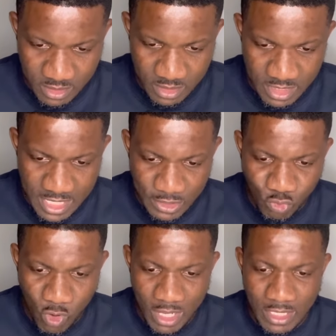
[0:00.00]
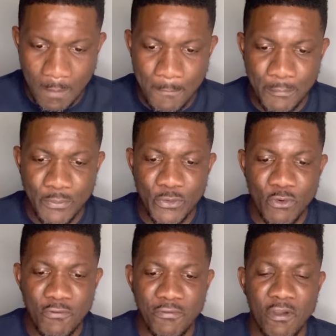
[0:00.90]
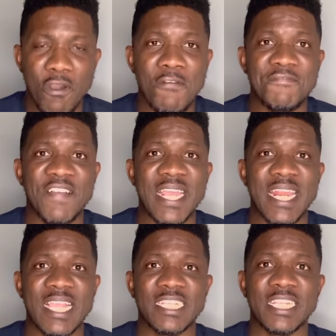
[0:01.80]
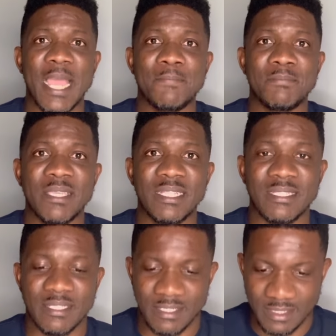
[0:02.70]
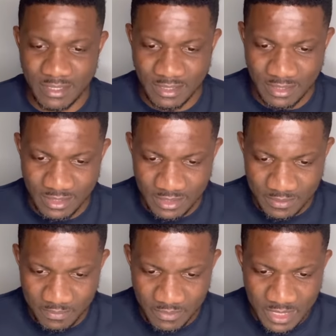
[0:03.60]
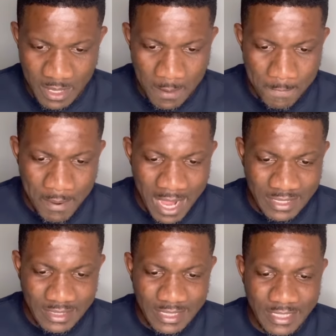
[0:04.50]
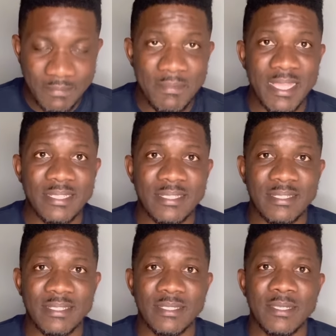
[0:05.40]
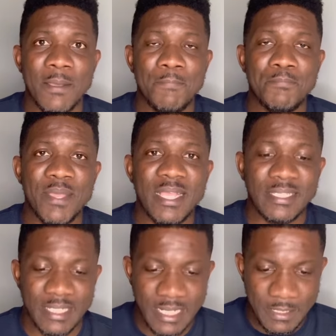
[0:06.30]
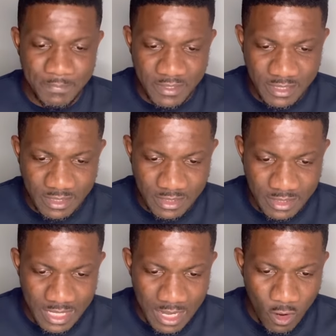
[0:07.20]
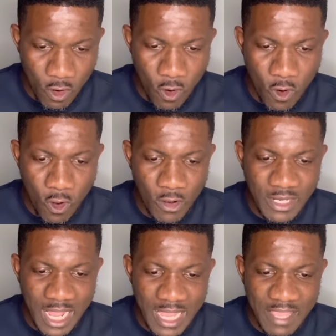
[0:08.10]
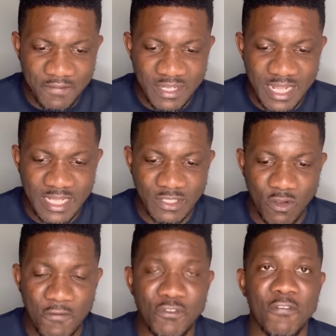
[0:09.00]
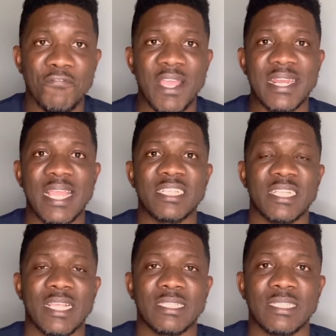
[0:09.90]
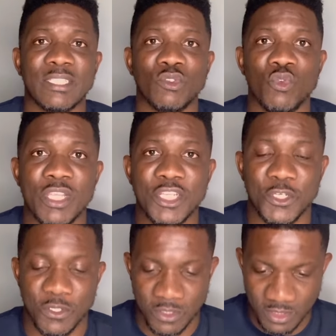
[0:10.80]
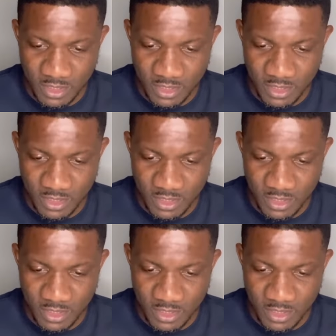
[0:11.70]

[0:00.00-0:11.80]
The next one, proof of financial means. Bank statements, pay slips, or other evidence of your financial situation.